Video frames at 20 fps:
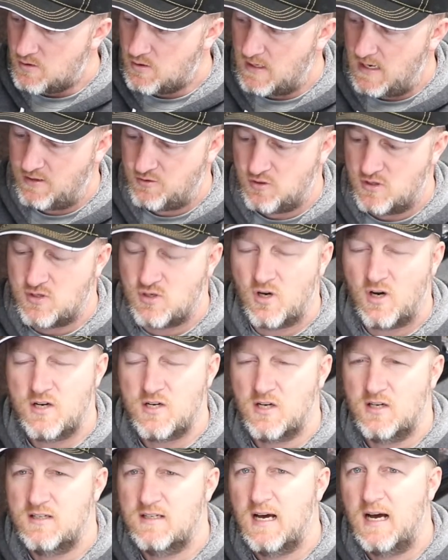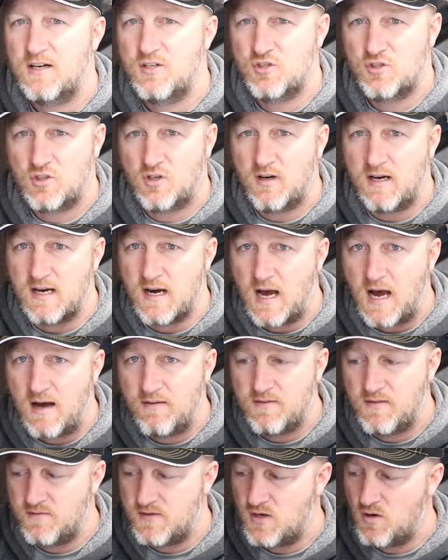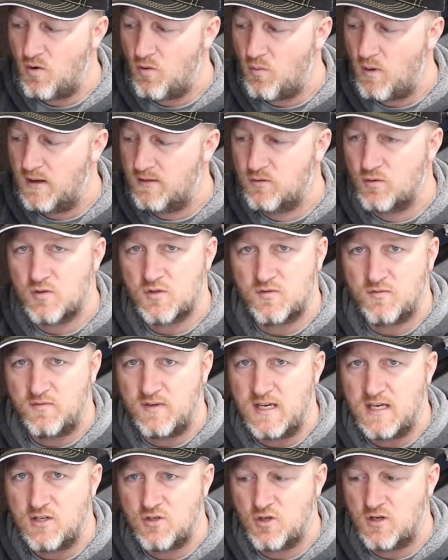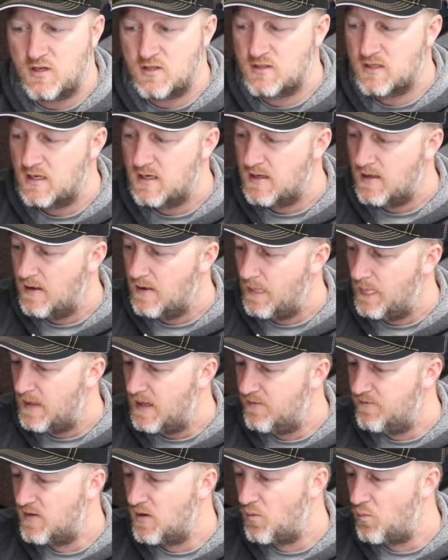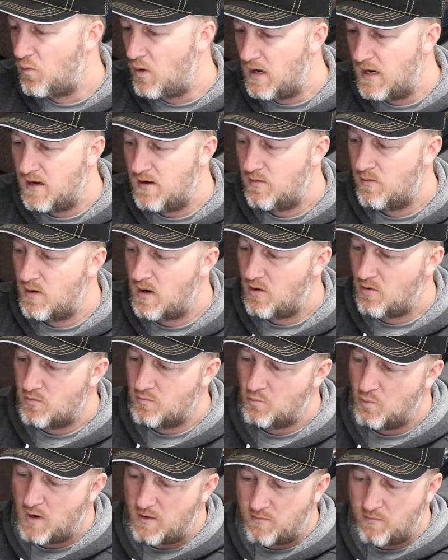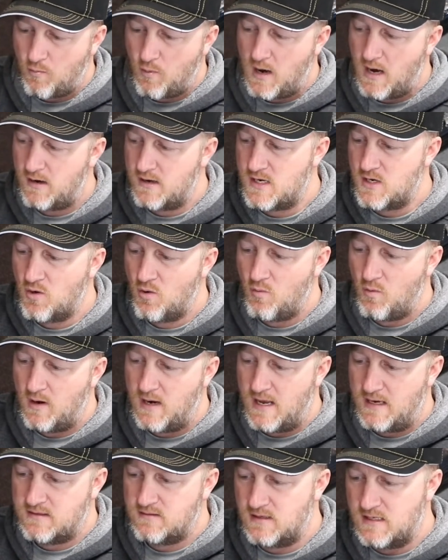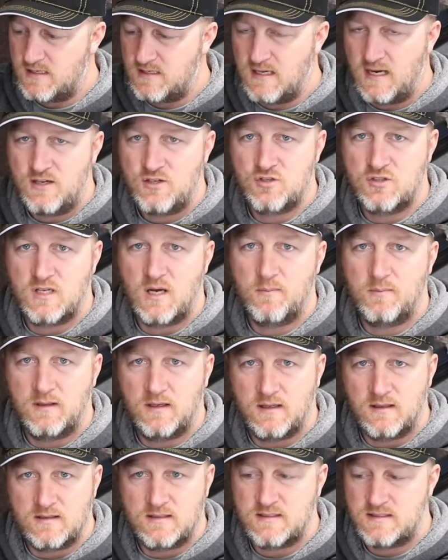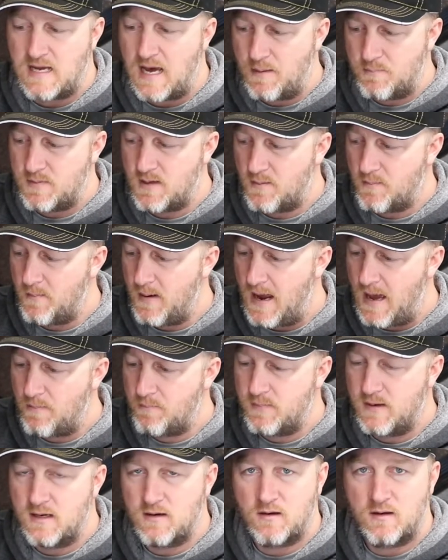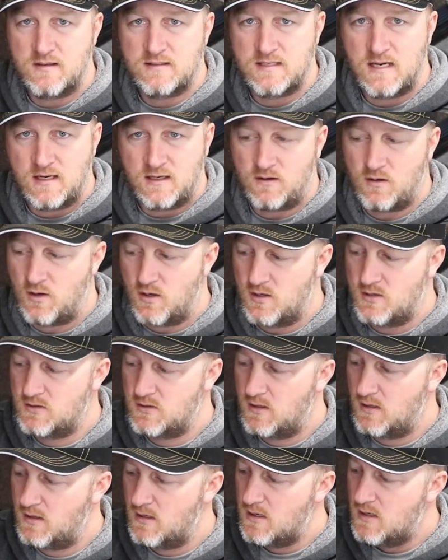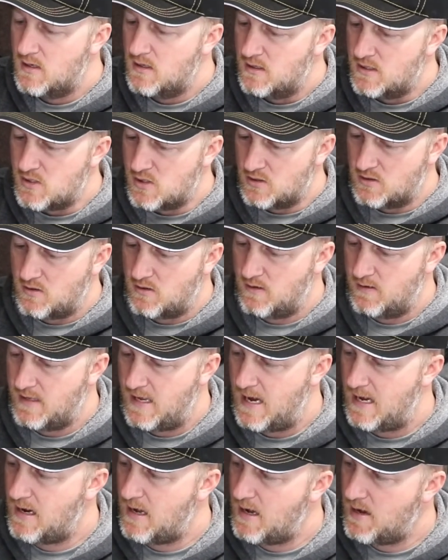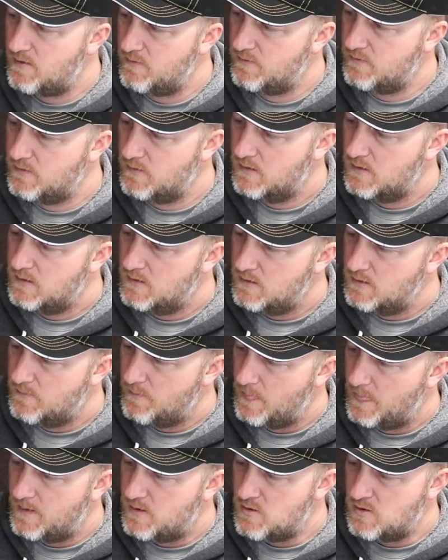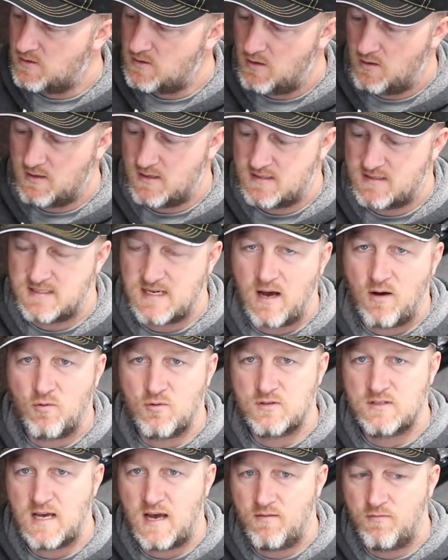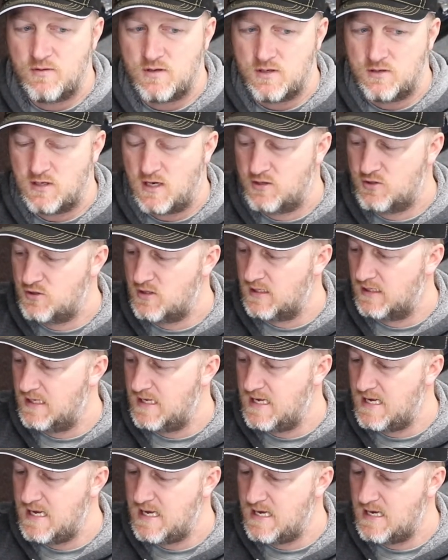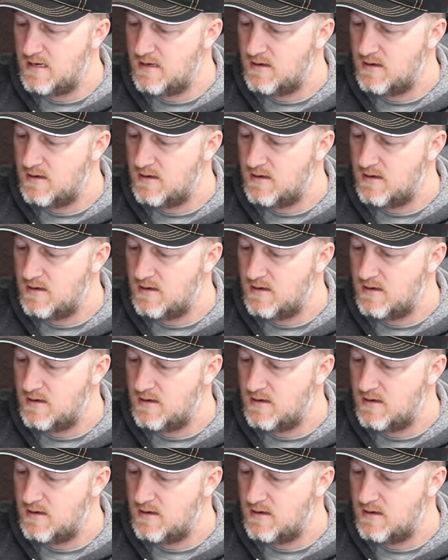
You can actually turn your touch screen off if you don't want those features. If you're running around rough water, you don't want to accidentally touch something and stop your mapping or set a cursor, you can turn that off. You can turn the sounds off when you touch the key.